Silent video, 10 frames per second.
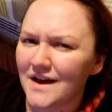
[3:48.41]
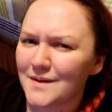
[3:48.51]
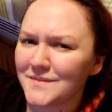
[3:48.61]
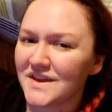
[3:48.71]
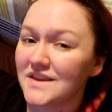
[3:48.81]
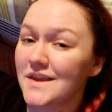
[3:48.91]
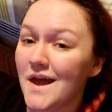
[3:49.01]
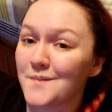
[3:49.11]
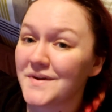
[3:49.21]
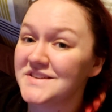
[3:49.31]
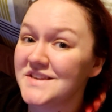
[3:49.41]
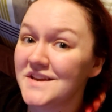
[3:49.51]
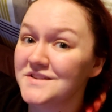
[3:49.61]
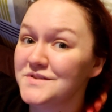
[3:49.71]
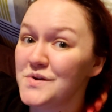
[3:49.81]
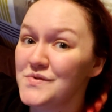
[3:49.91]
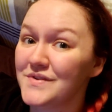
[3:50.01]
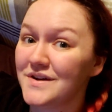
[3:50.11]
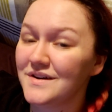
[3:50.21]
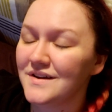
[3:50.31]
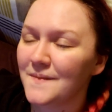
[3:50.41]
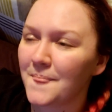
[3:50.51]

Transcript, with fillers: I'm like, yeah, my day is over,